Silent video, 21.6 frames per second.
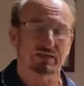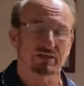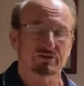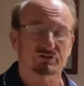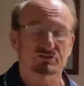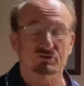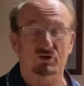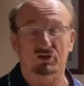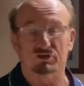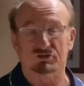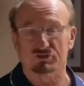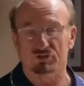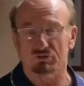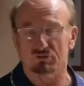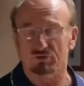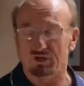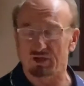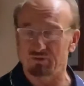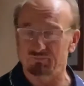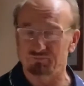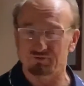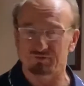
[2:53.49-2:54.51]
there's also a
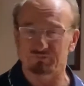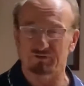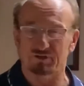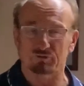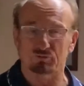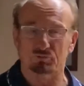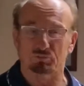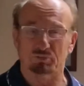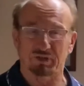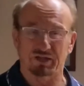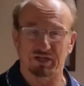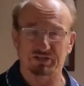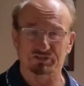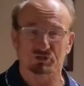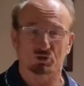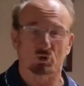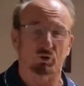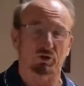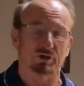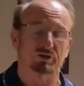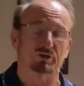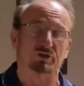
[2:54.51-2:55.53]
couple of other plans,
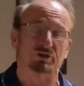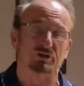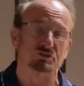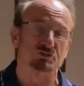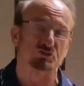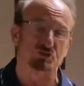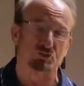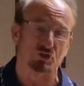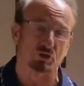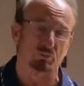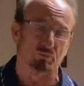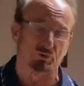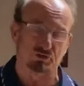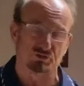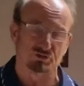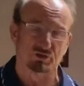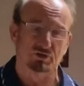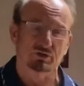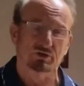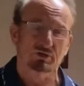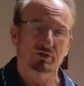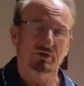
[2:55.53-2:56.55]
going to consumers,
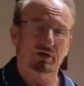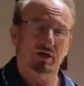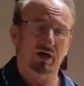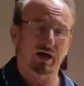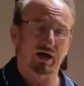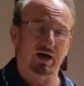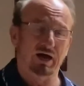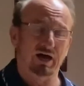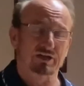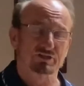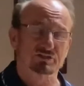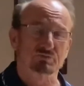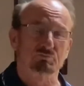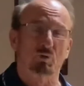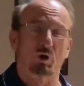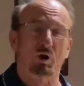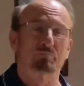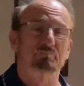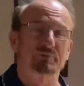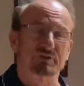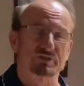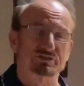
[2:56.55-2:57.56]

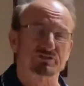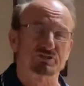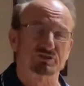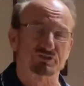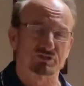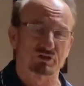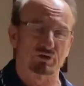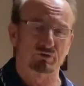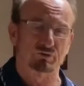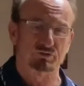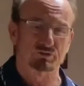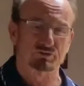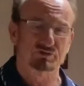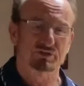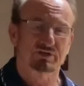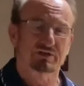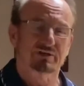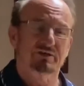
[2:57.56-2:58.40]
small business owners.